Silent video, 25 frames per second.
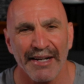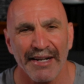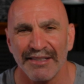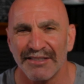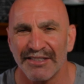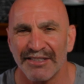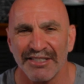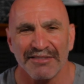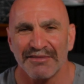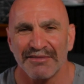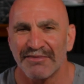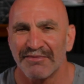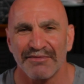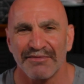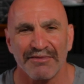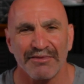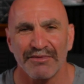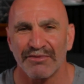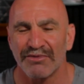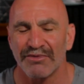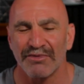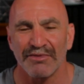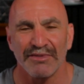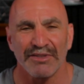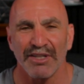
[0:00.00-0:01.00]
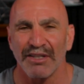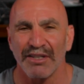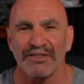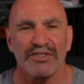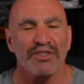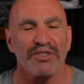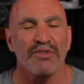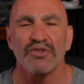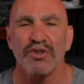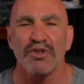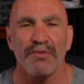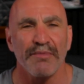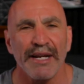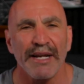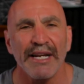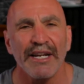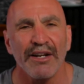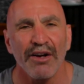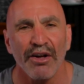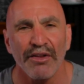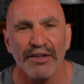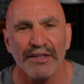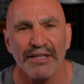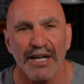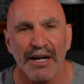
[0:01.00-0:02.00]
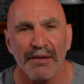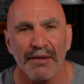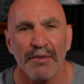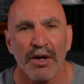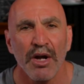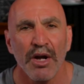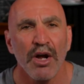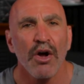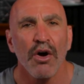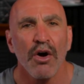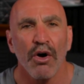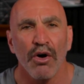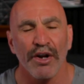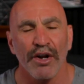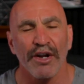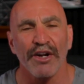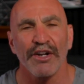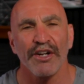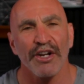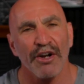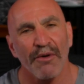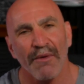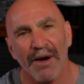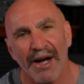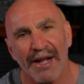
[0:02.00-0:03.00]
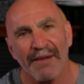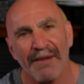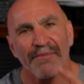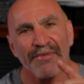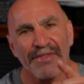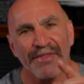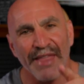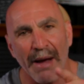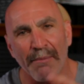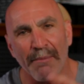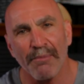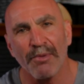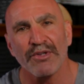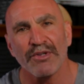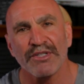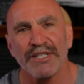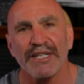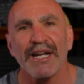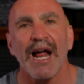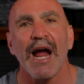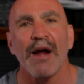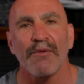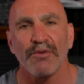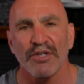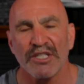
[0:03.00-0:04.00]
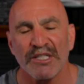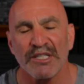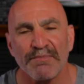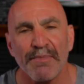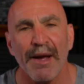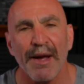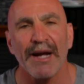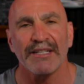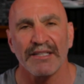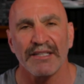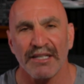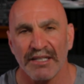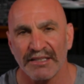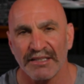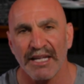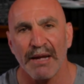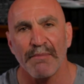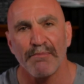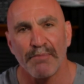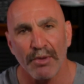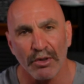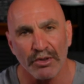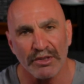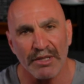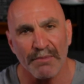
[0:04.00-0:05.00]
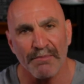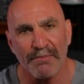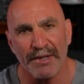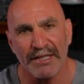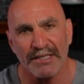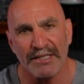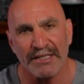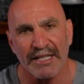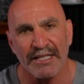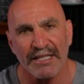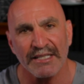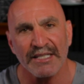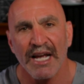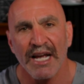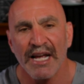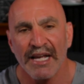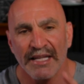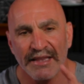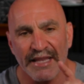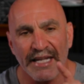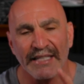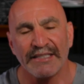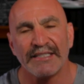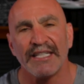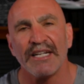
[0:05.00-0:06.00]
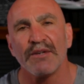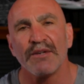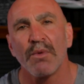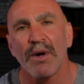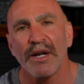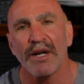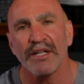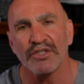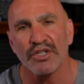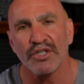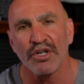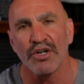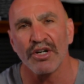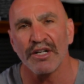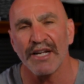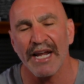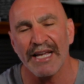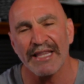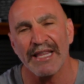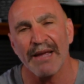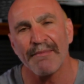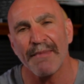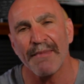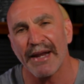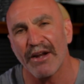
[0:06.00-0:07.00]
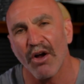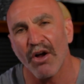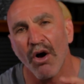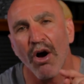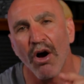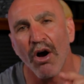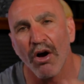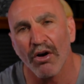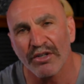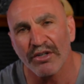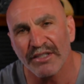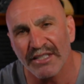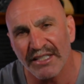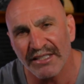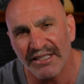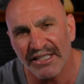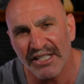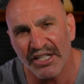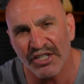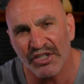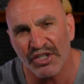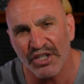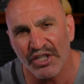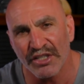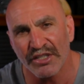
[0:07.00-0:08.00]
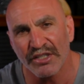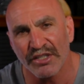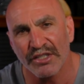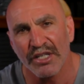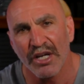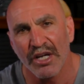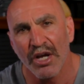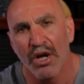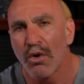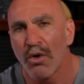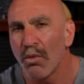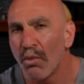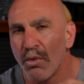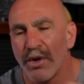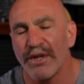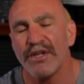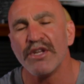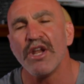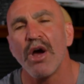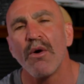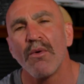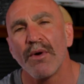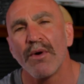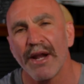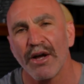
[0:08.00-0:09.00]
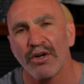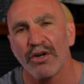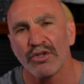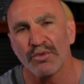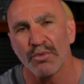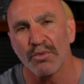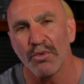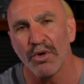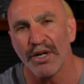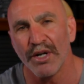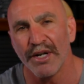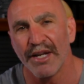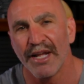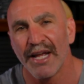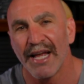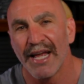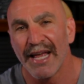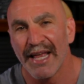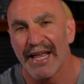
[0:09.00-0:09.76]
He just is on social media all the time. Or you go, you know what? That person I respect because they built a business, they did what it took, and they made hard decisions when no one else would.